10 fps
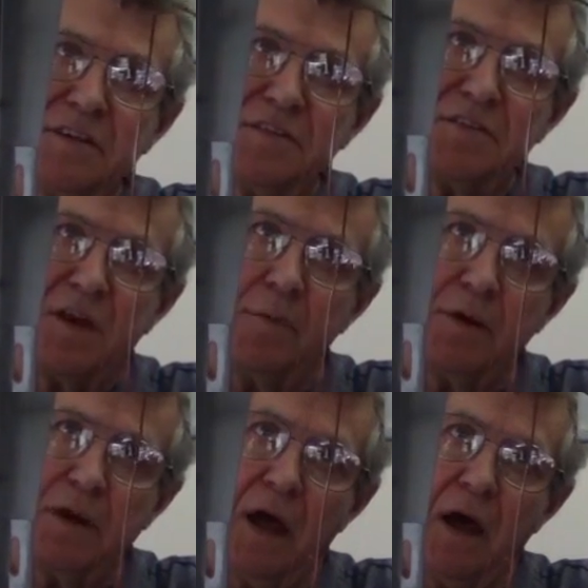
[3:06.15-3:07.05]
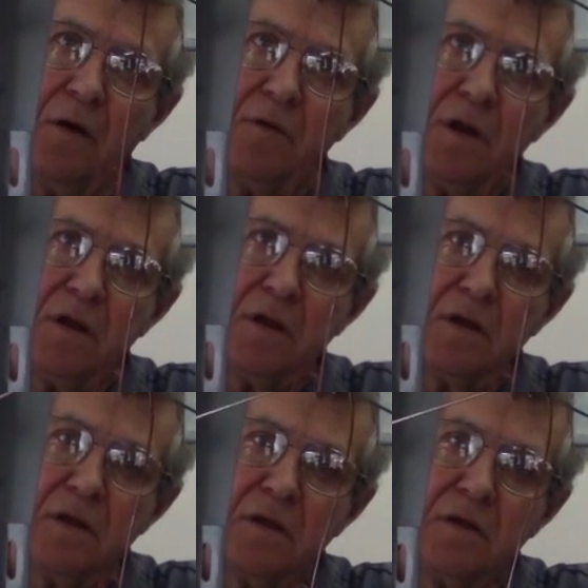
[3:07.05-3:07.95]
as it's coming down.
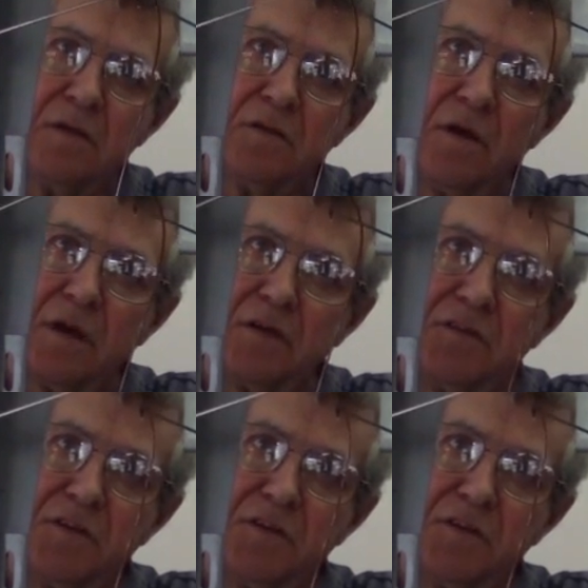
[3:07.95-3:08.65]
I can